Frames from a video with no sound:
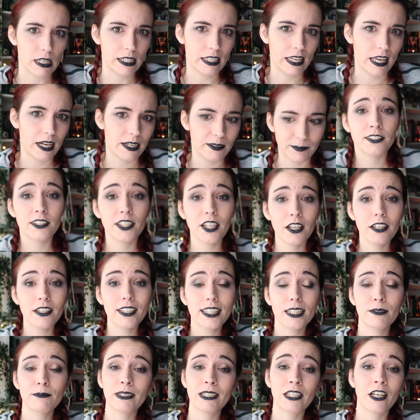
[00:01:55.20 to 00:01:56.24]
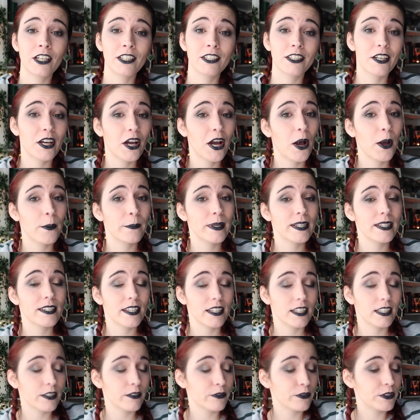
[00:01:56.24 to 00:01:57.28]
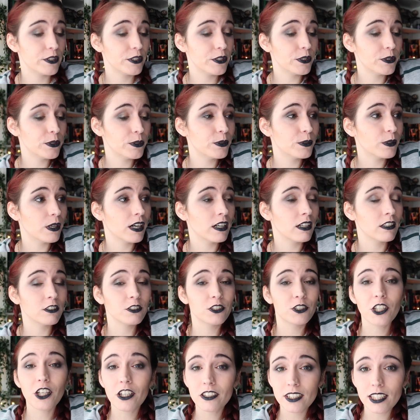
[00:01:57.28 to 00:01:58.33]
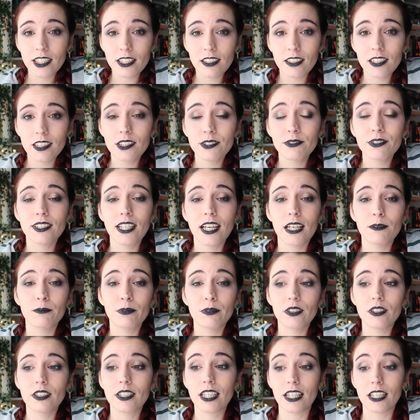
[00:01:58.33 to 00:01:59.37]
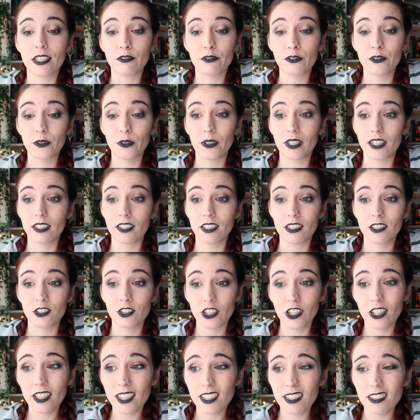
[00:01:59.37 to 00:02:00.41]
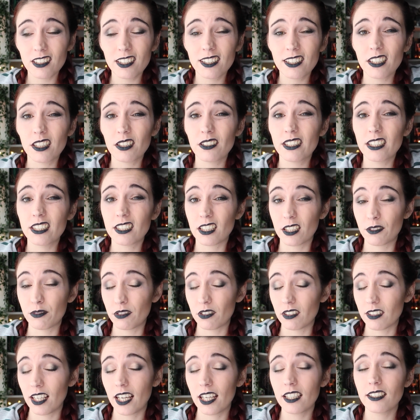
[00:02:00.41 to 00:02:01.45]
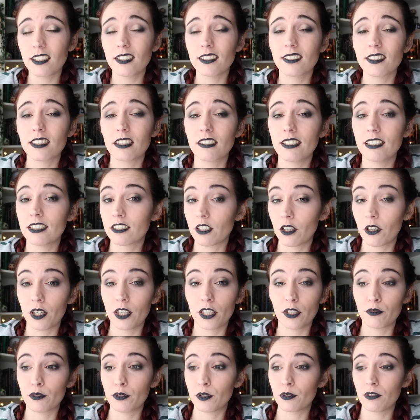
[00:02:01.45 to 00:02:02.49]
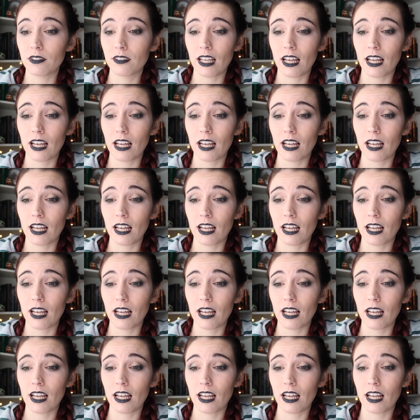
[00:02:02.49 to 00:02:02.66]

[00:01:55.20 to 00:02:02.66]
yeah. So let me know in the comments if you are joining us for that book, if you are enjoying the series, if you like that series, or if you'd